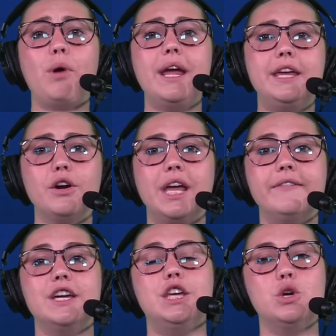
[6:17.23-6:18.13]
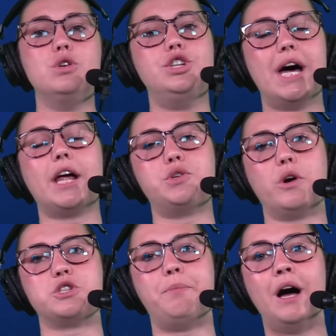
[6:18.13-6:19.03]
break here. Give a huge shout out to
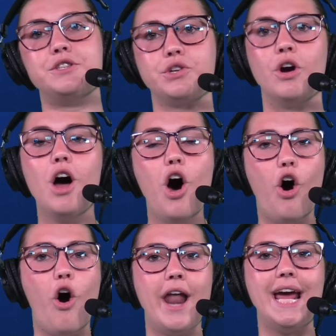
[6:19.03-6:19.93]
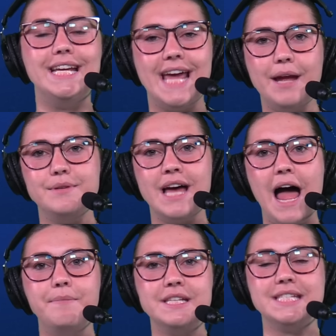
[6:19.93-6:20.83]
our sponsor on Game
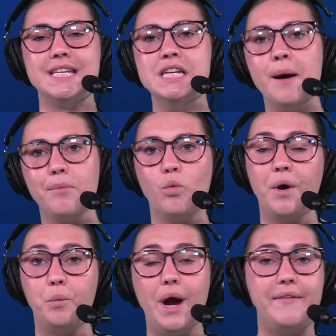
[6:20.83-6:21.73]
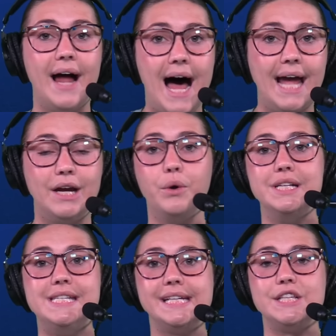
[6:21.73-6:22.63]
Time. This is the number one way that I go
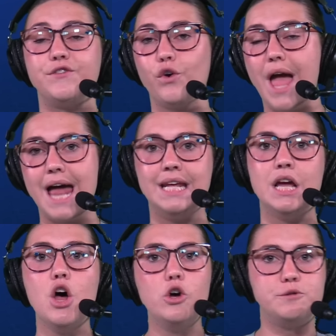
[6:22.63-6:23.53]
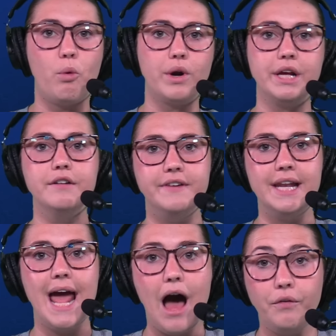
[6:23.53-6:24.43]
get tickets for any sporting
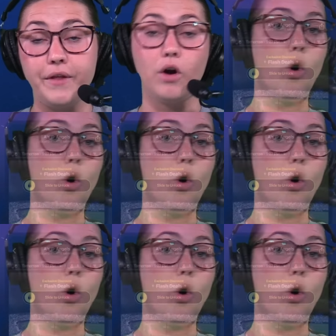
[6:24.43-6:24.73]
event out there